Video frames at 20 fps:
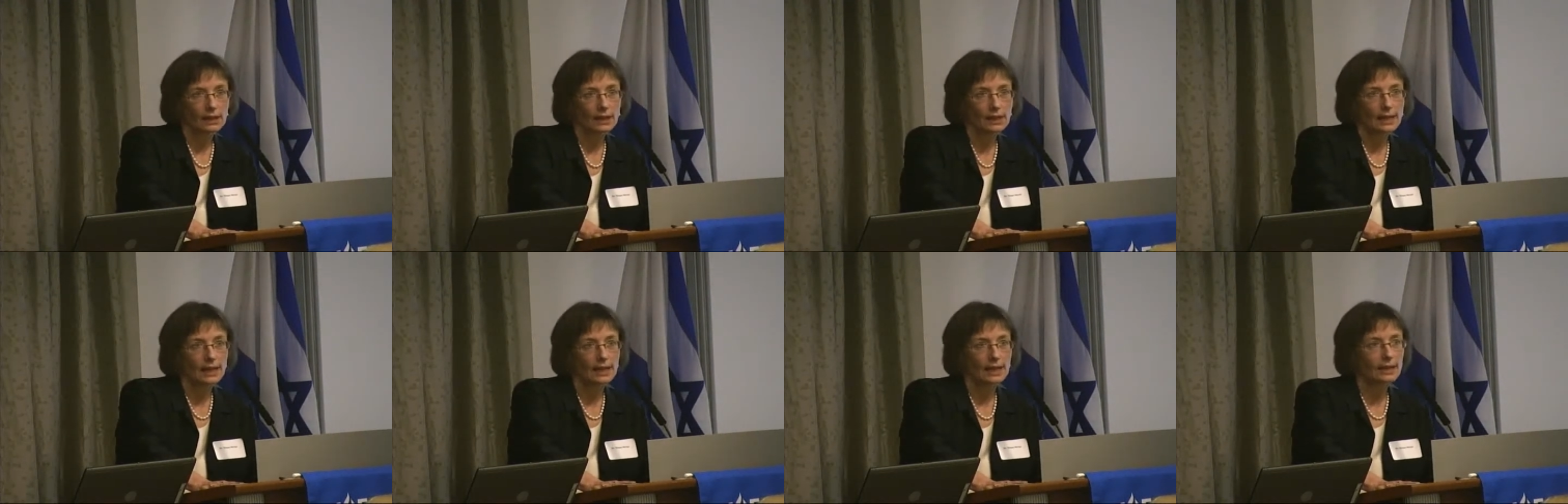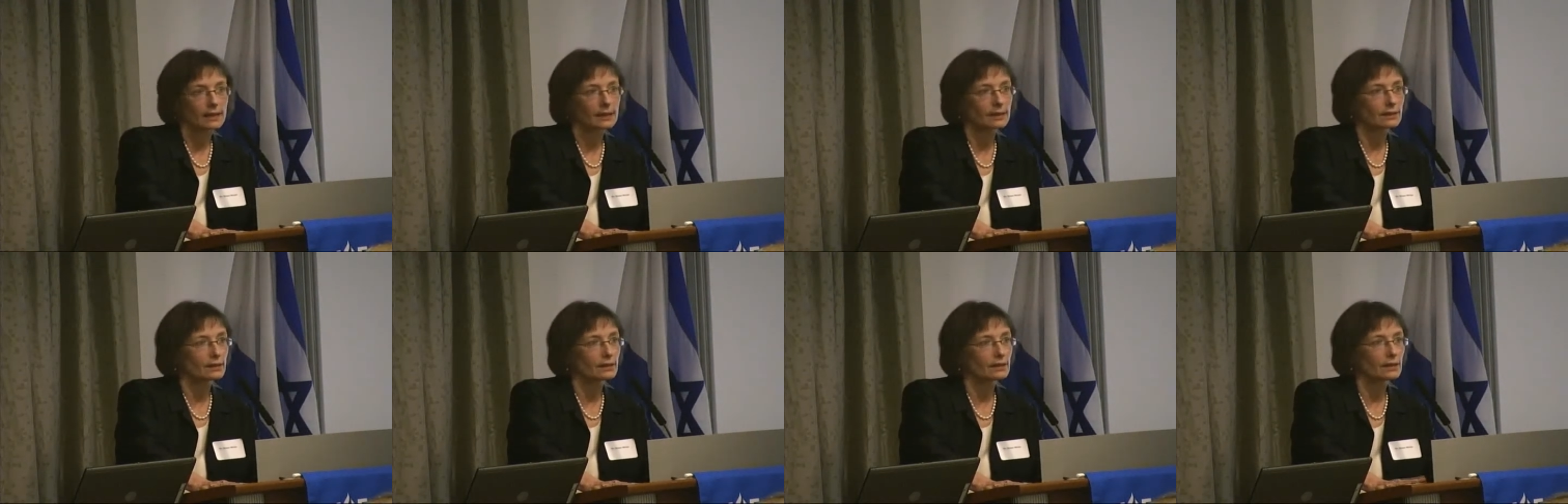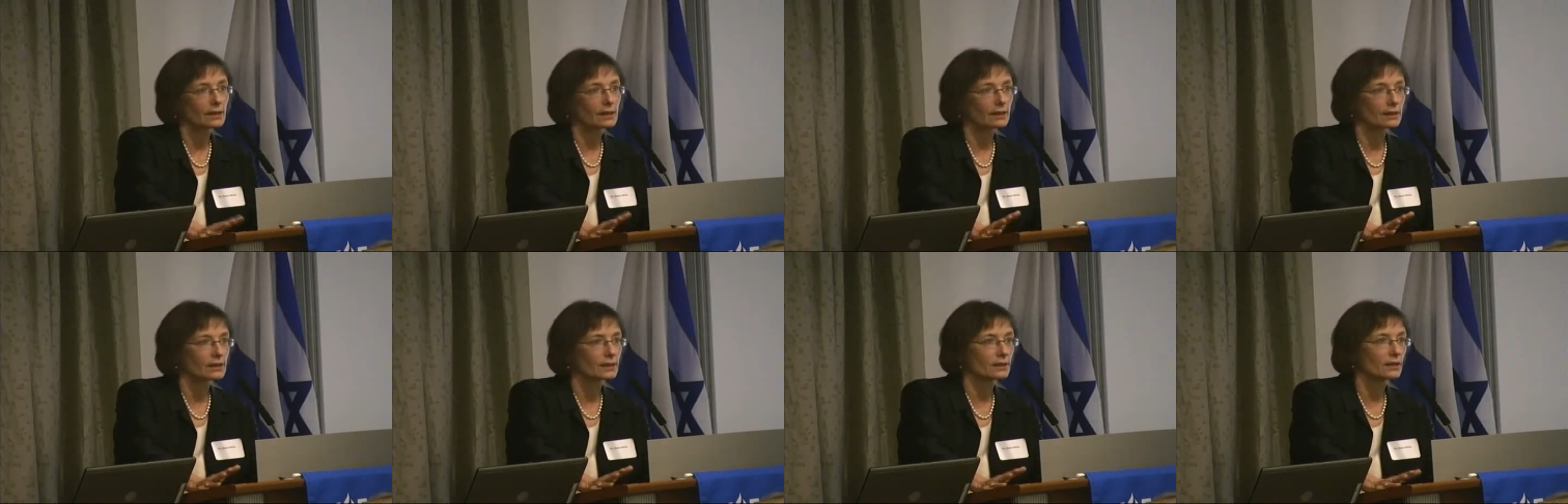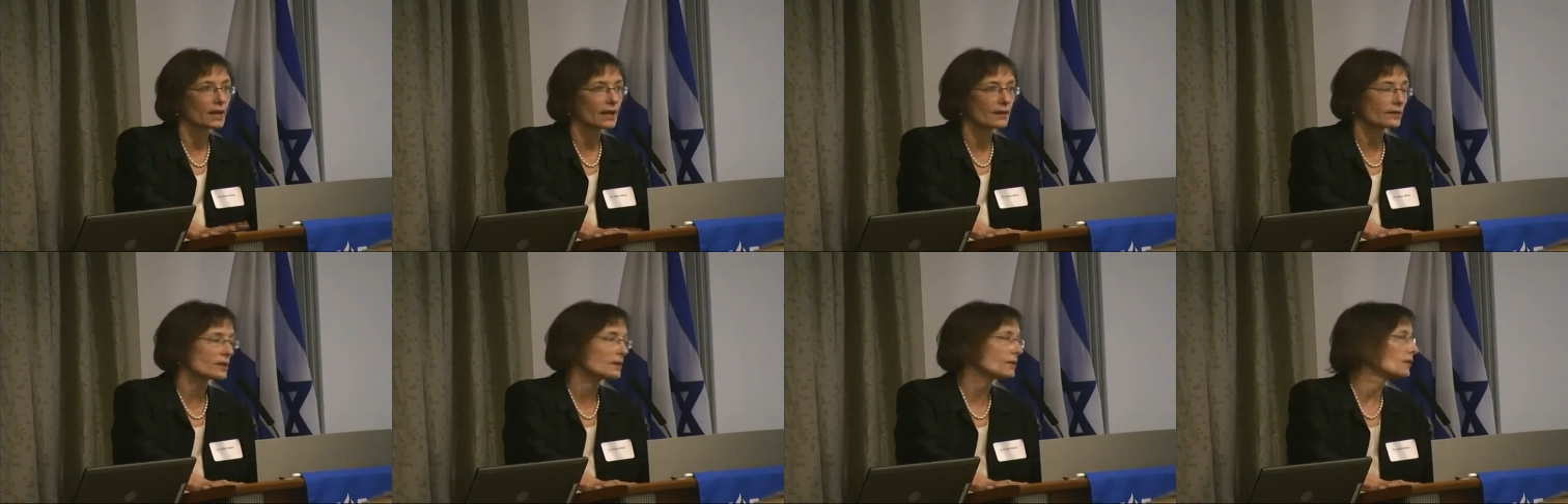And
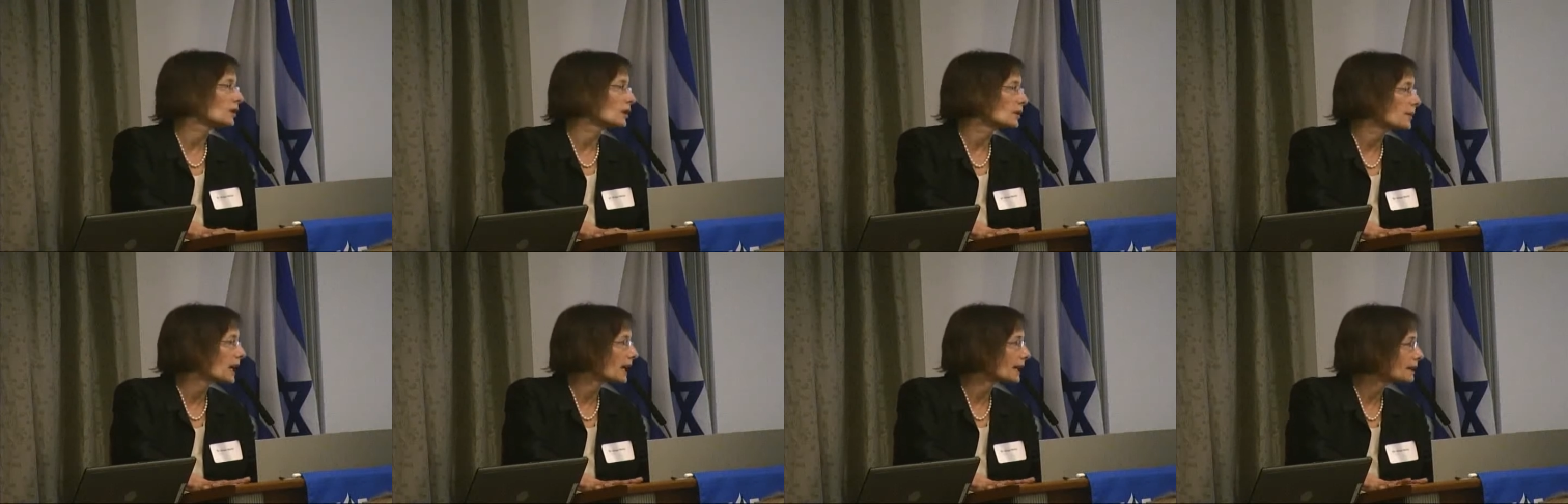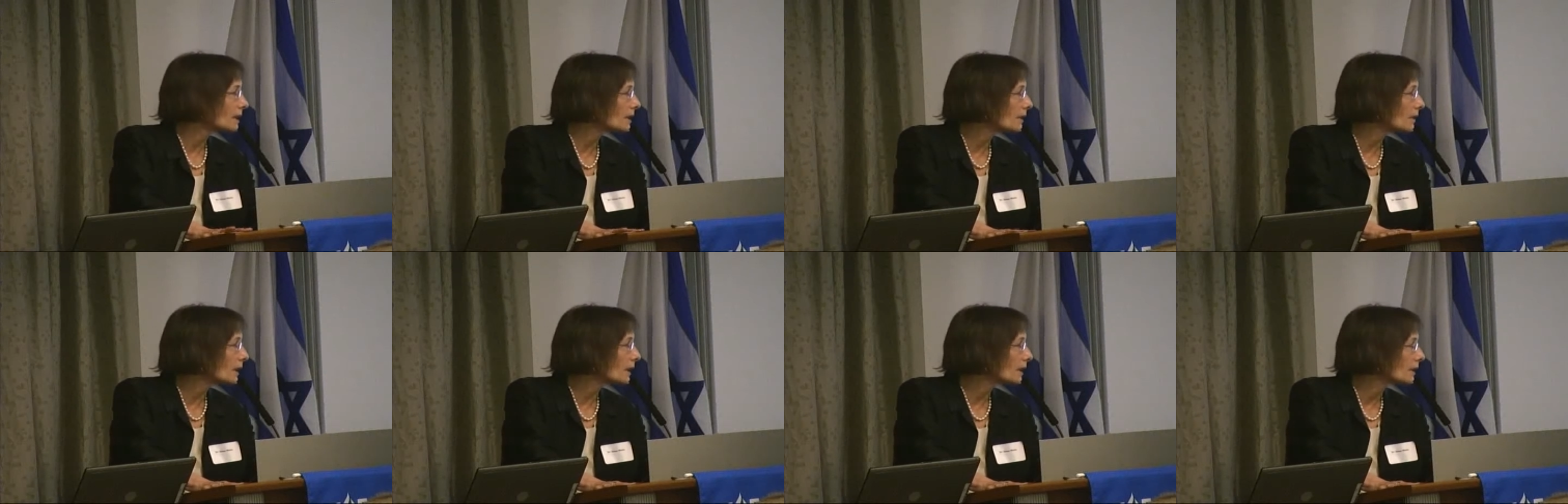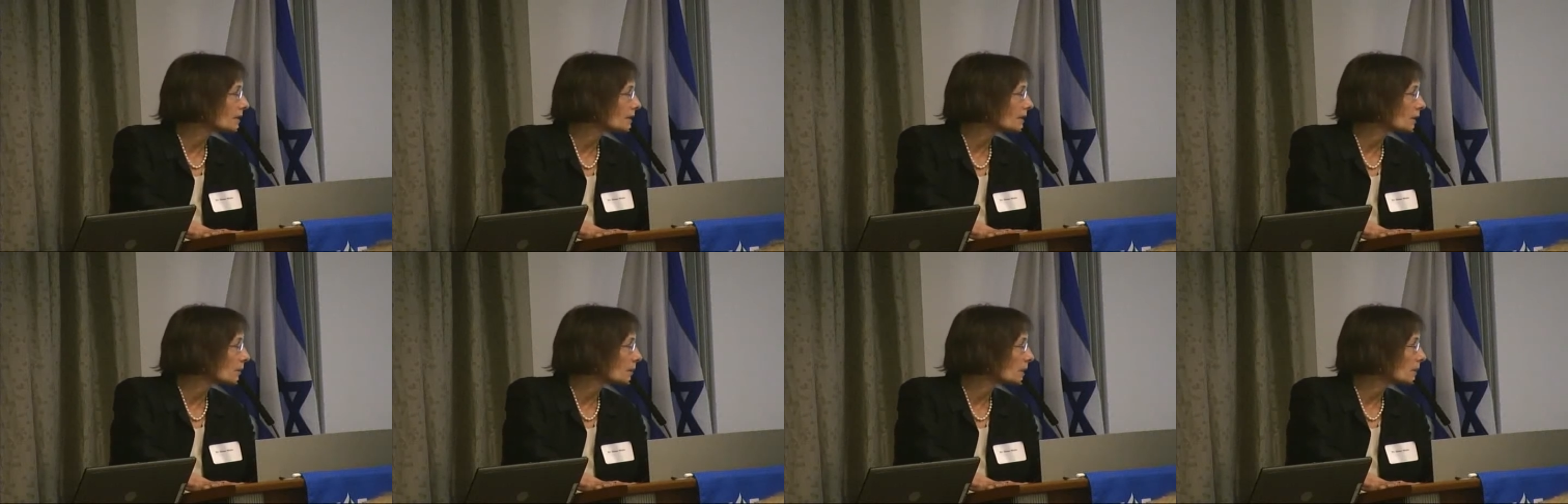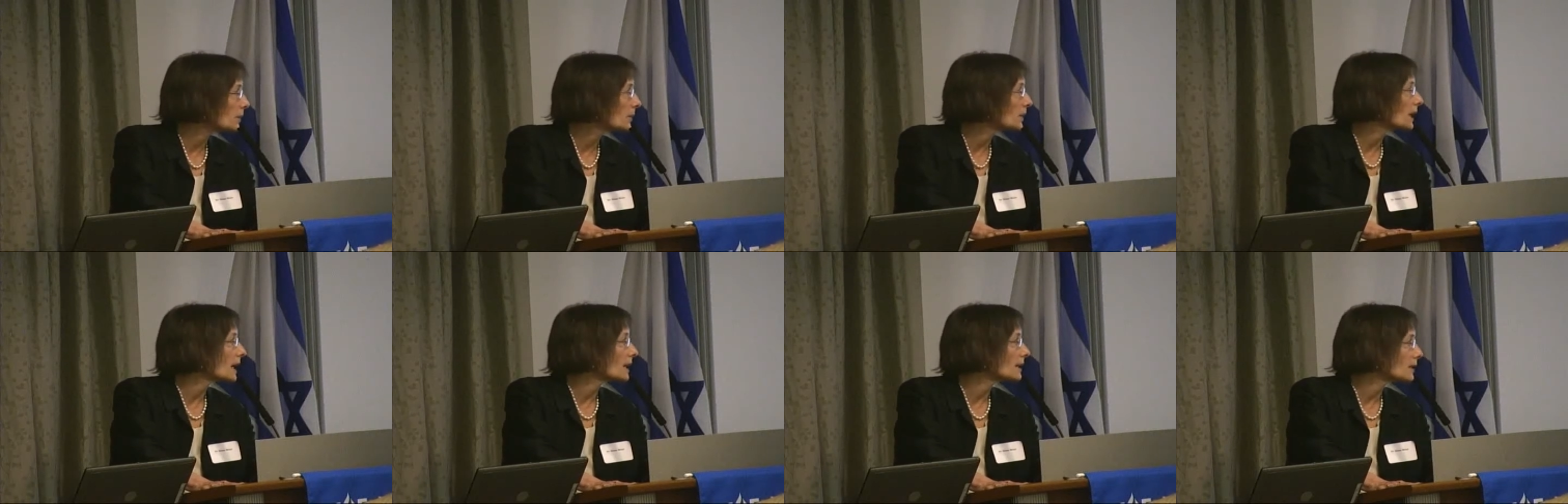saliva is full of bacteria, so
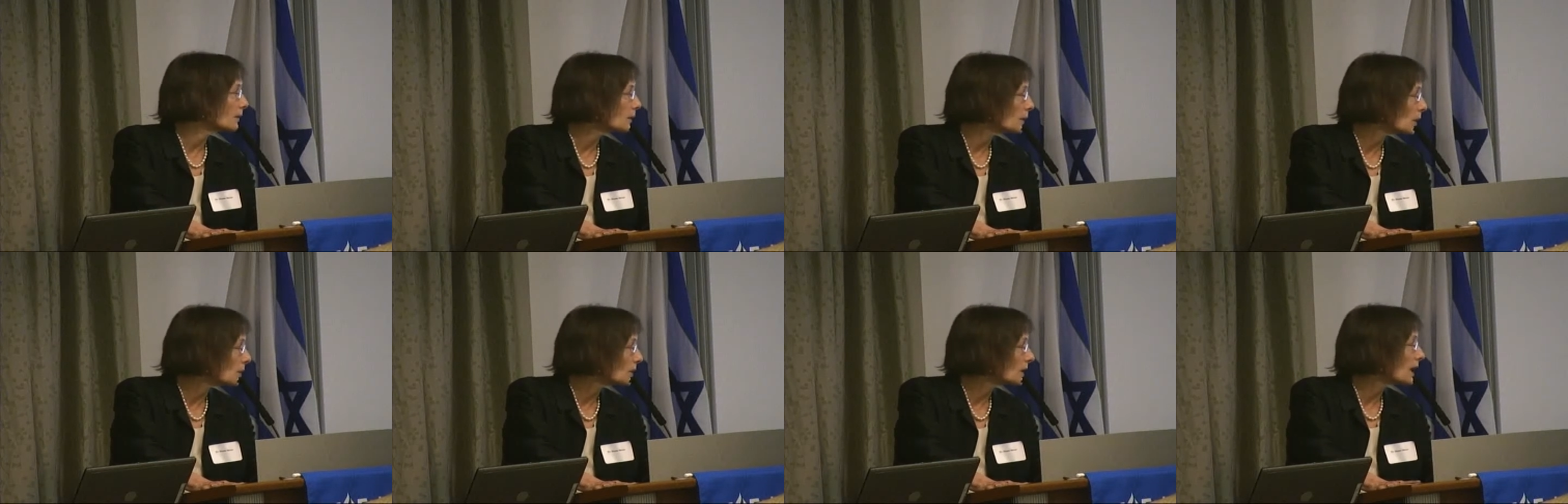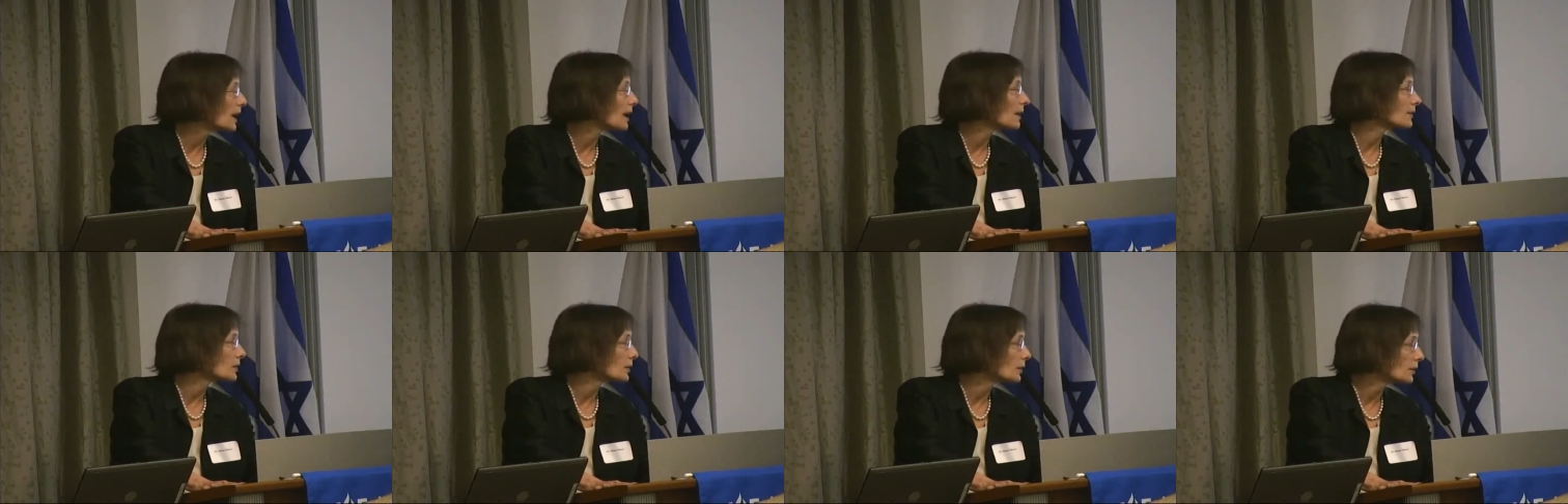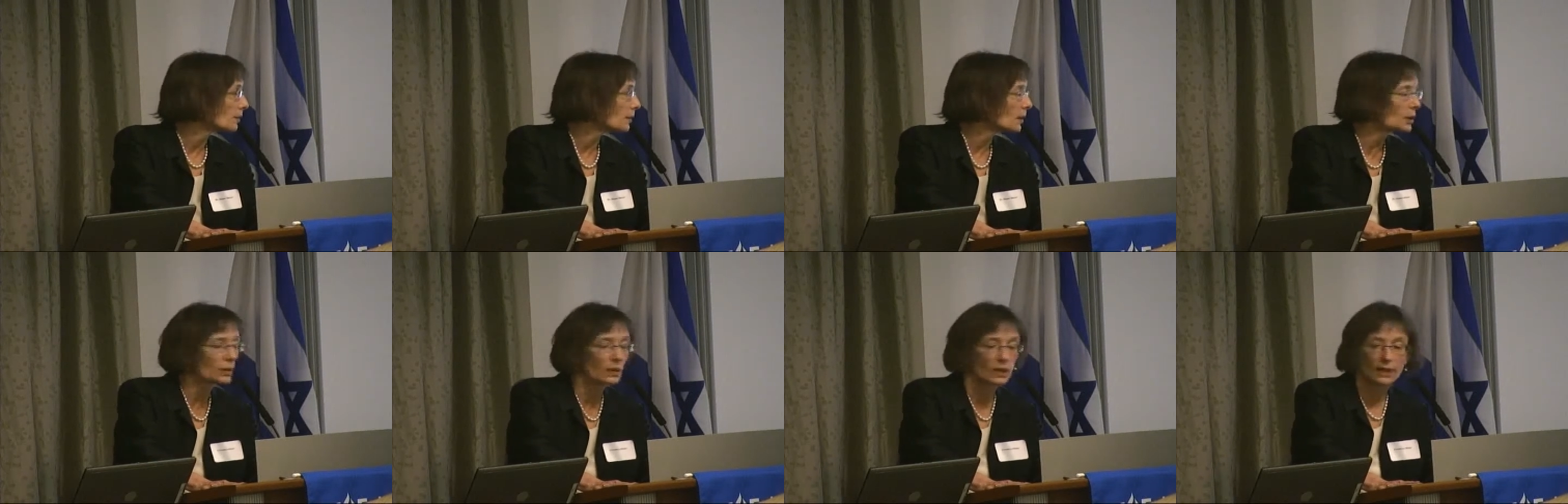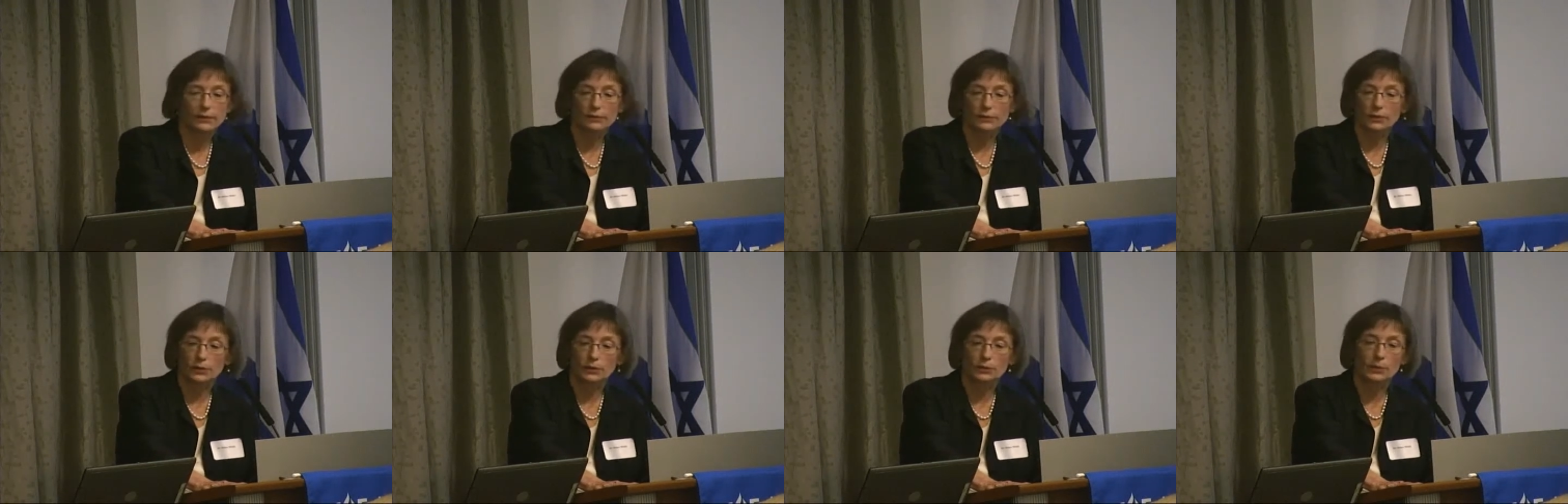people get pneumonia after pneumonia
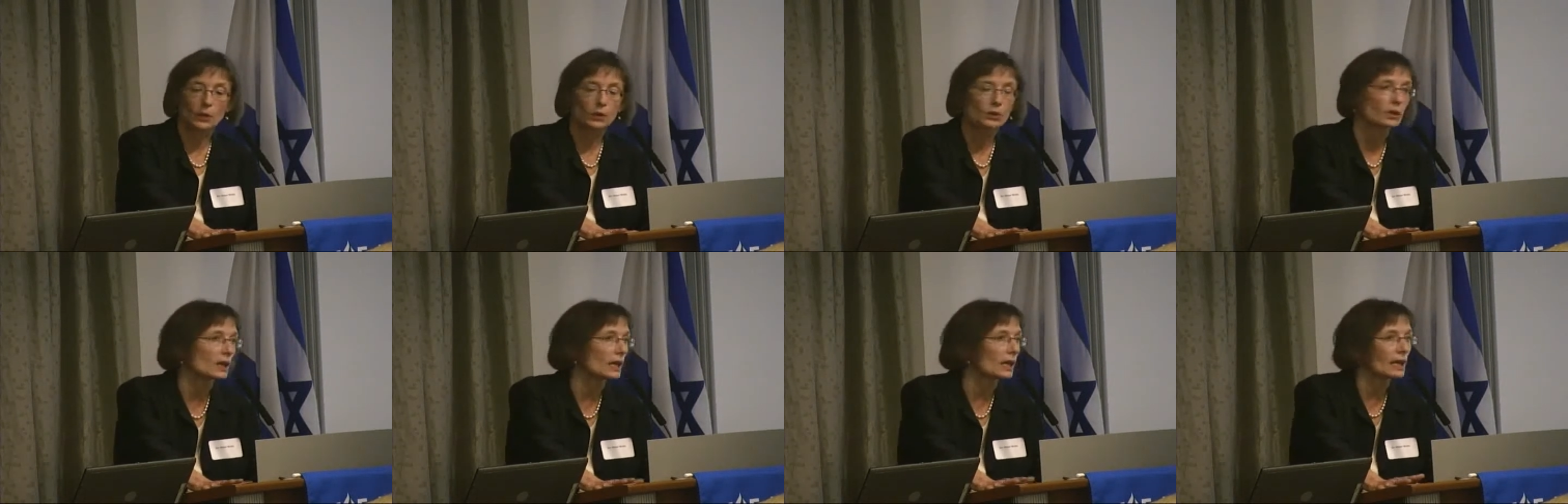after pneumonia.